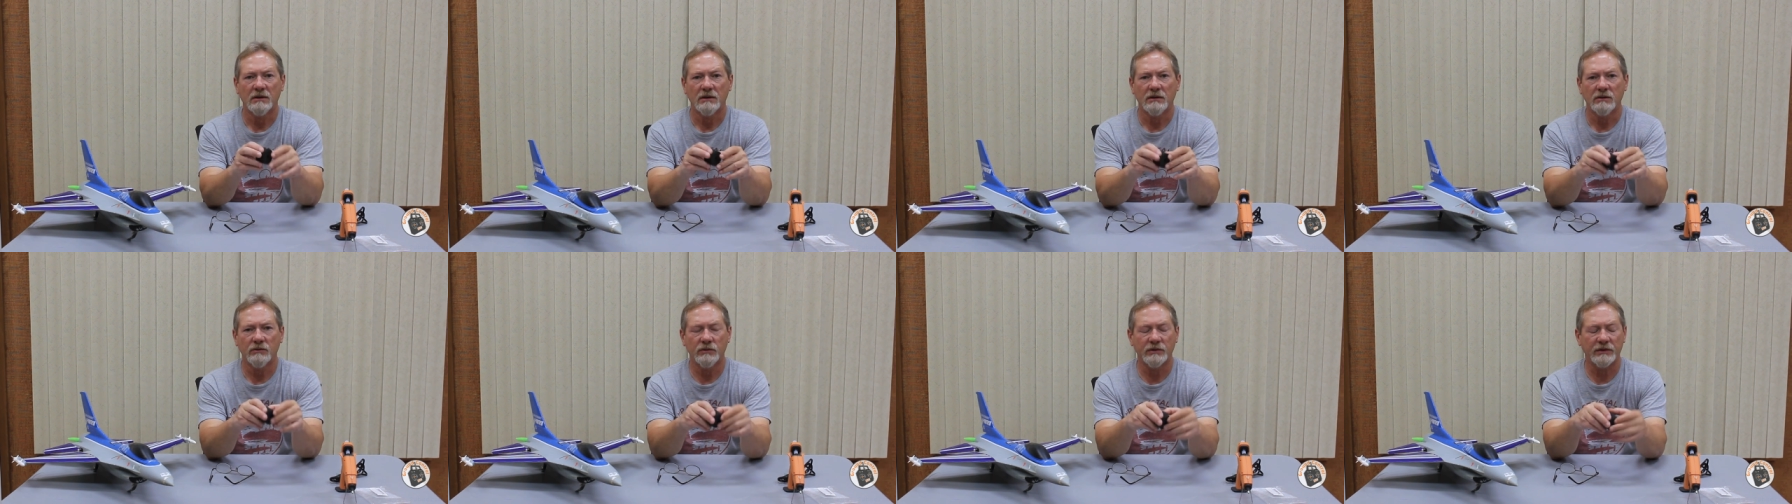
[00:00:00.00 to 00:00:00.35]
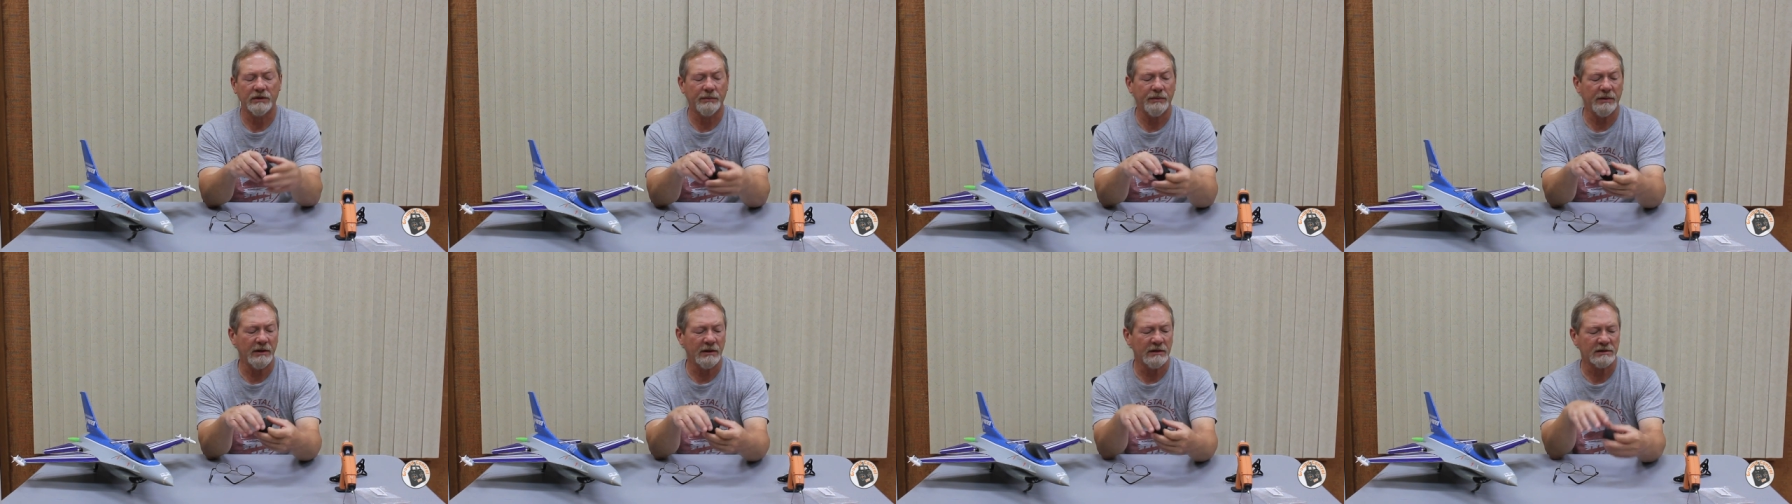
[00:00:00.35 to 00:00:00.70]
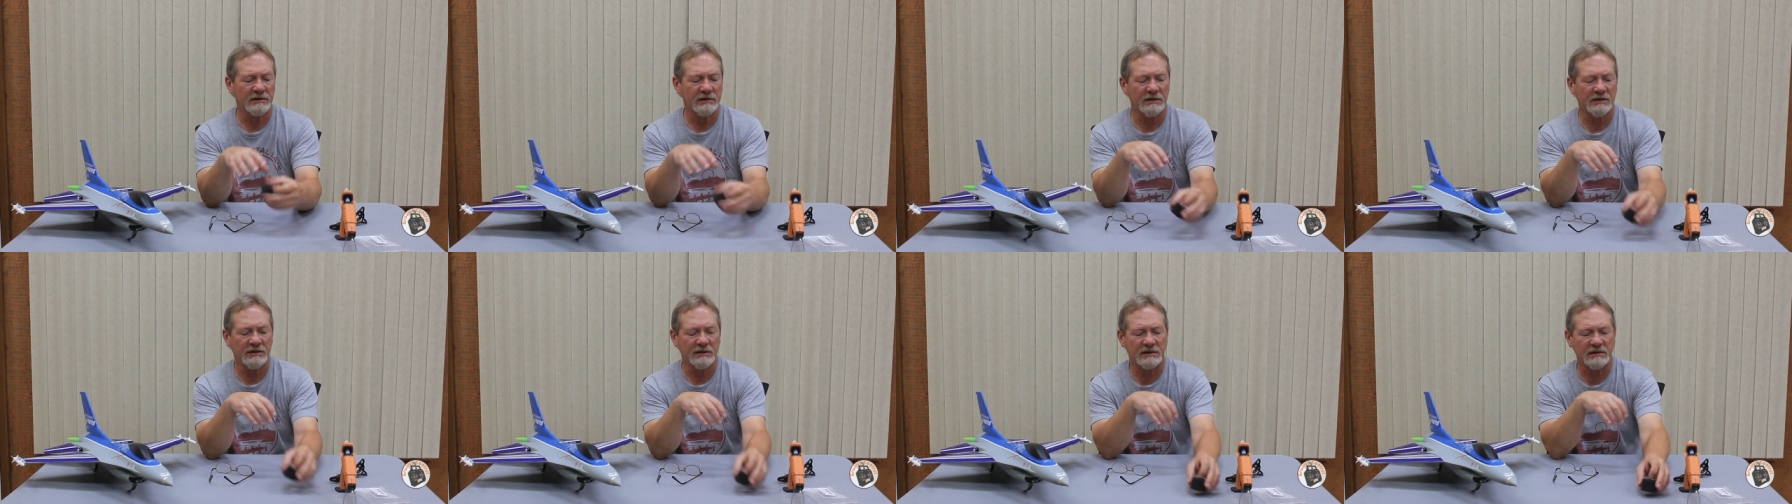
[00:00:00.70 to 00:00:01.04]
with the pins
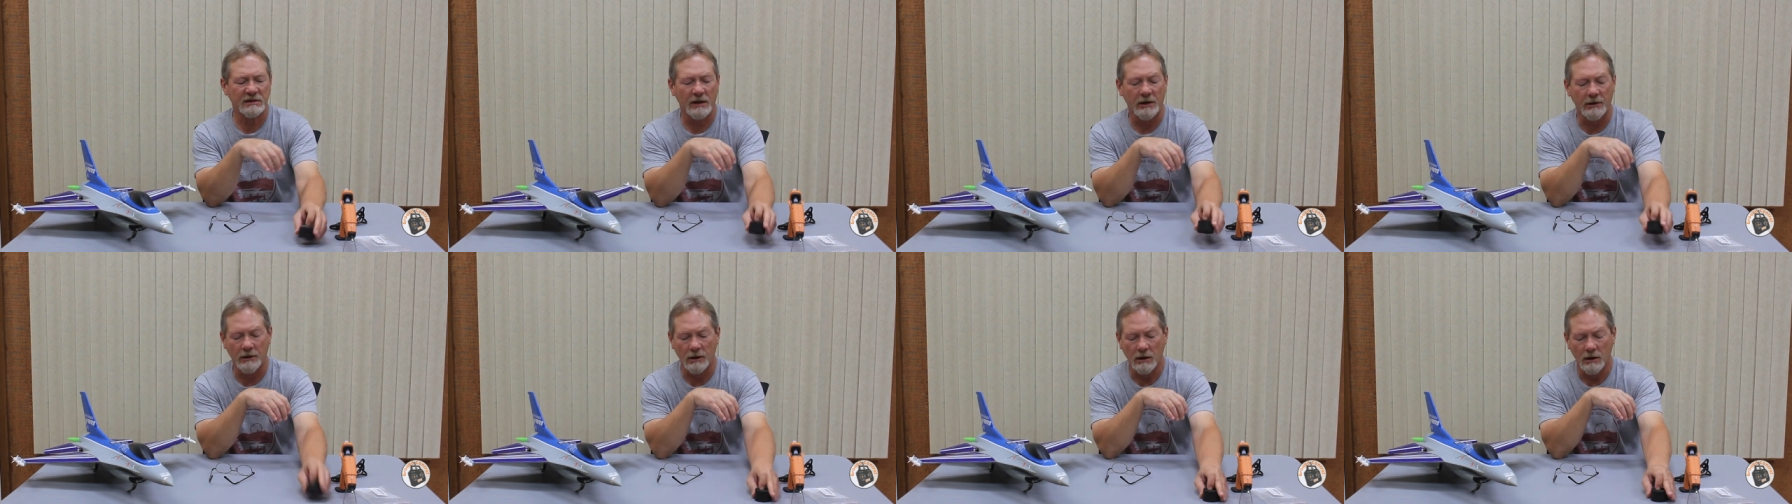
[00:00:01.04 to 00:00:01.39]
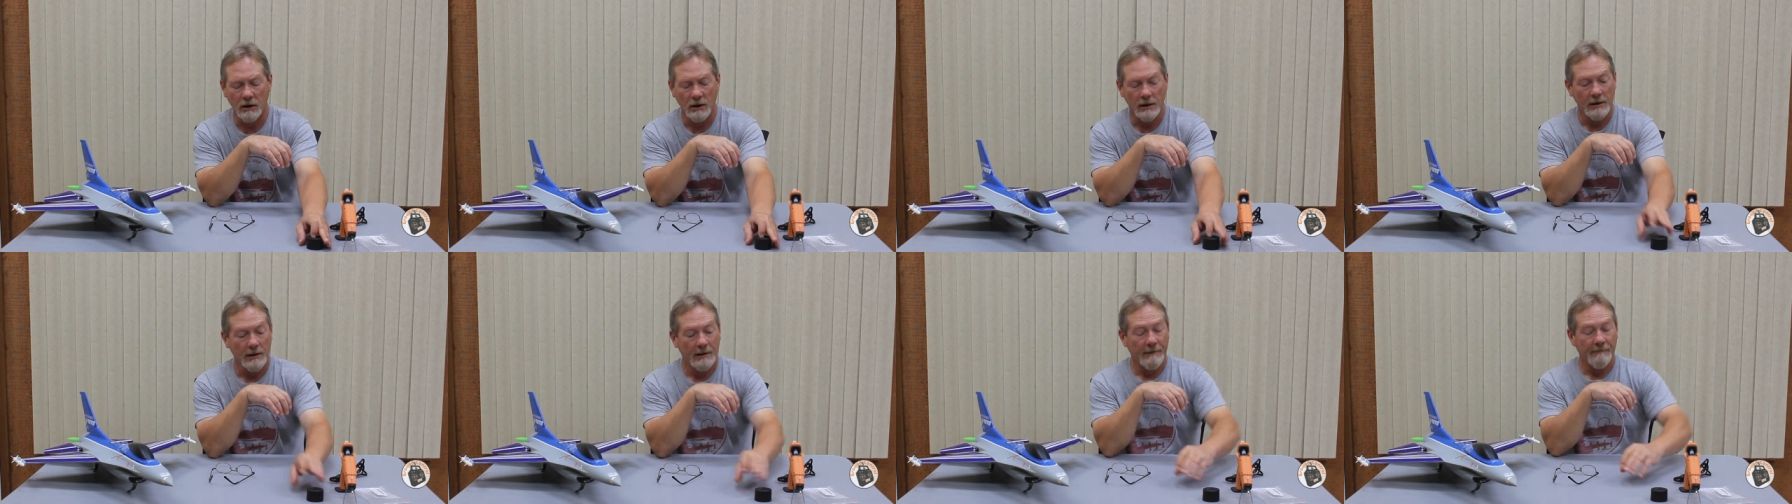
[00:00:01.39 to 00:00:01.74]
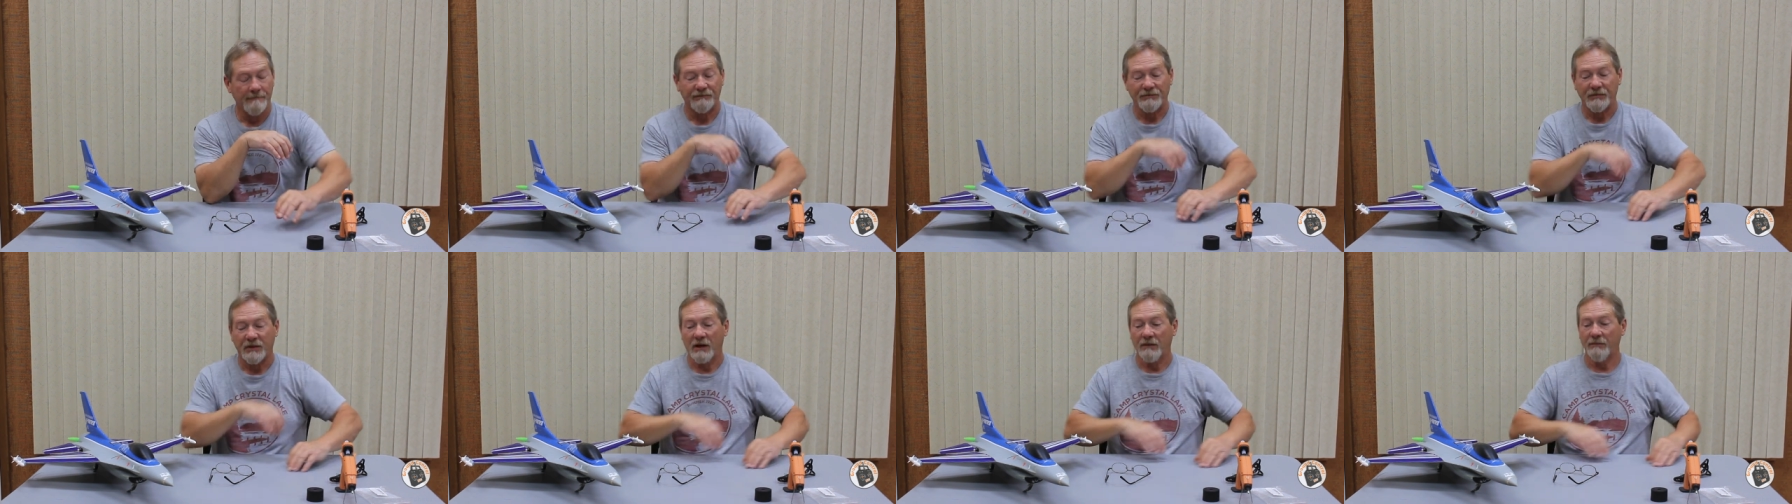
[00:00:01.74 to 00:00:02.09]
in the center.
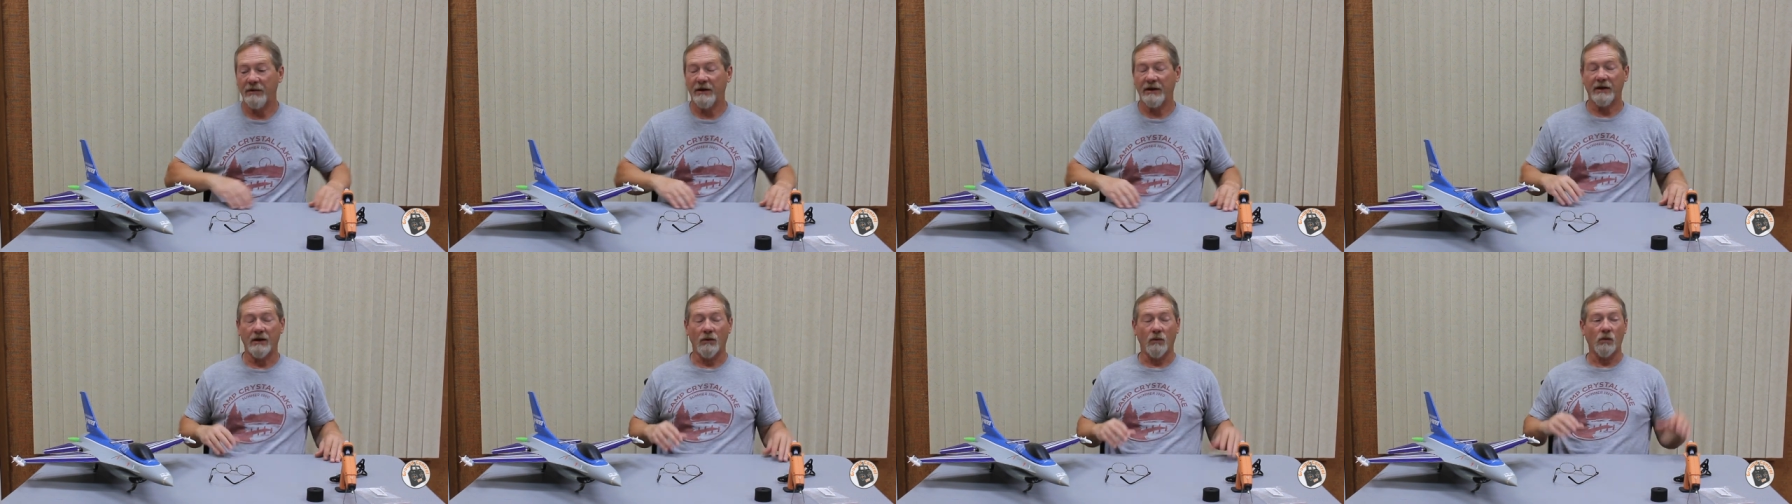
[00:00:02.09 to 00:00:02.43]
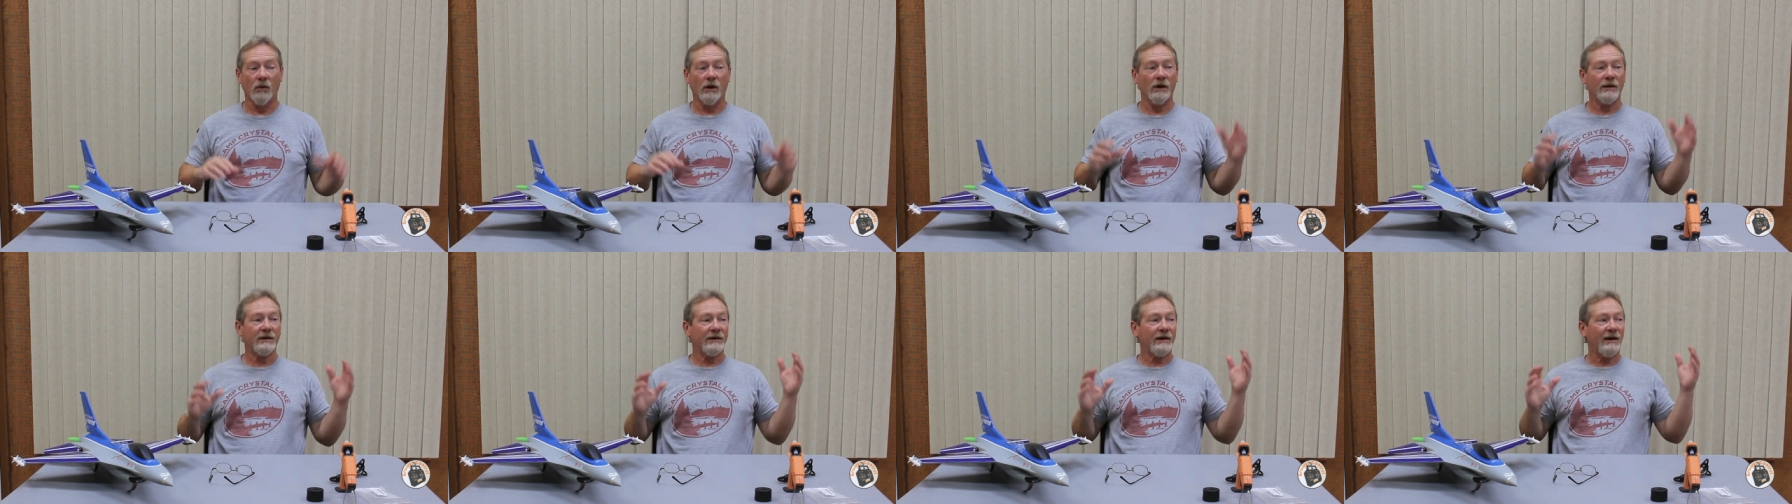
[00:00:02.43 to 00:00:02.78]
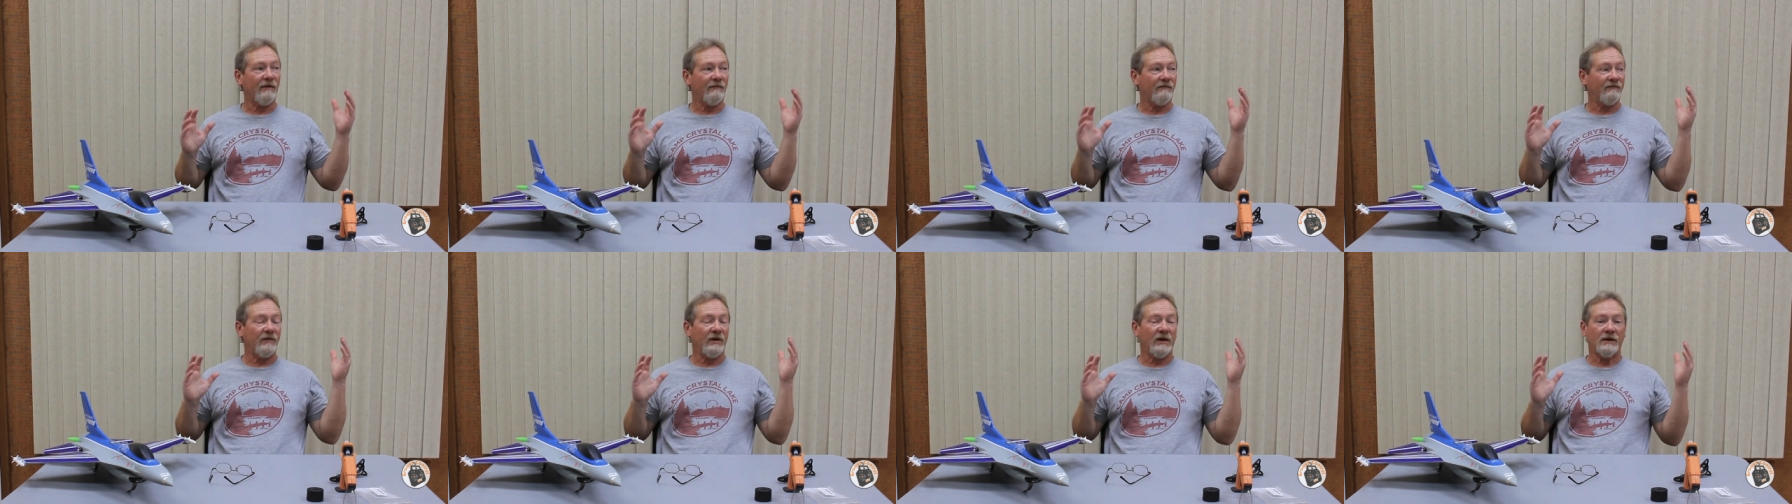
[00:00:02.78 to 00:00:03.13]
But it worked
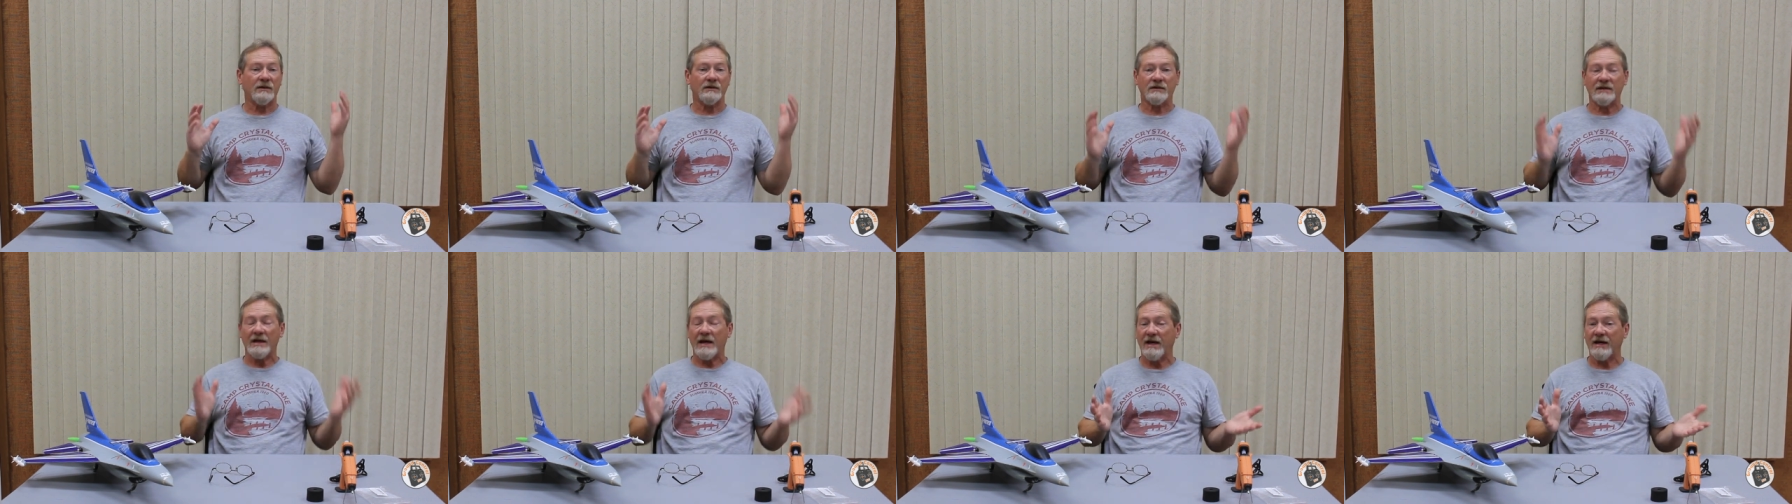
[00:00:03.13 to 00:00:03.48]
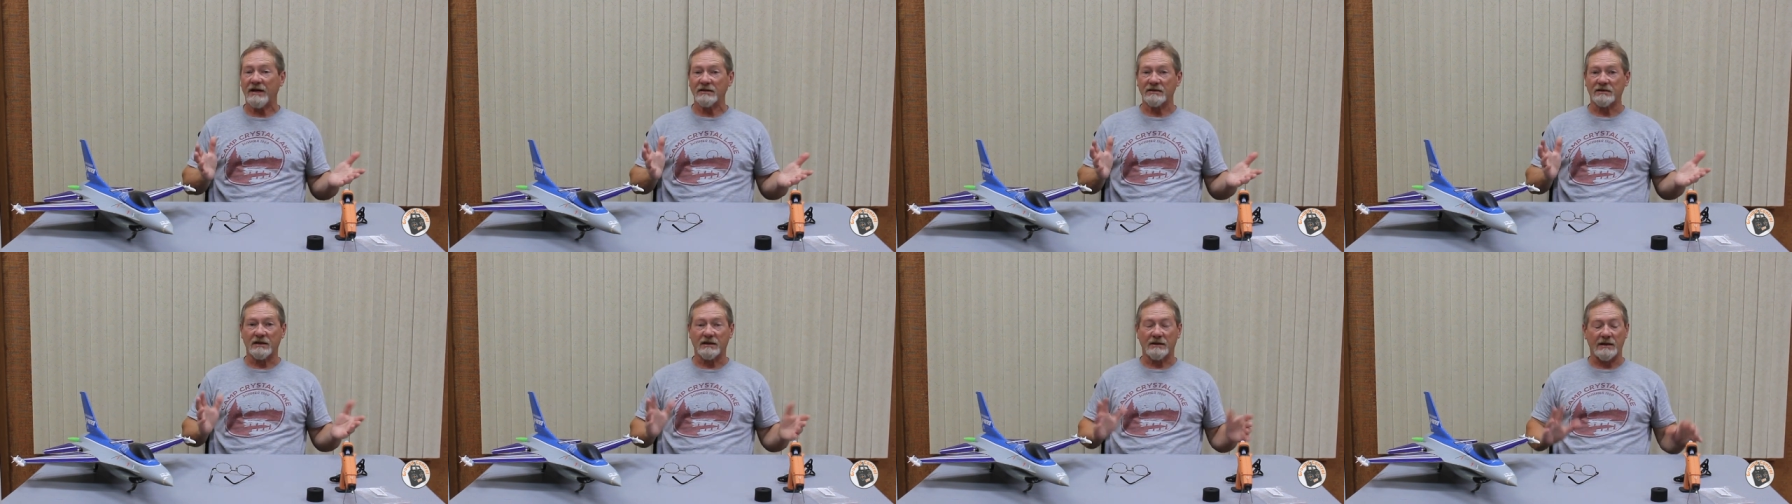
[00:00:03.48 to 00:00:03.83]
out fantastic.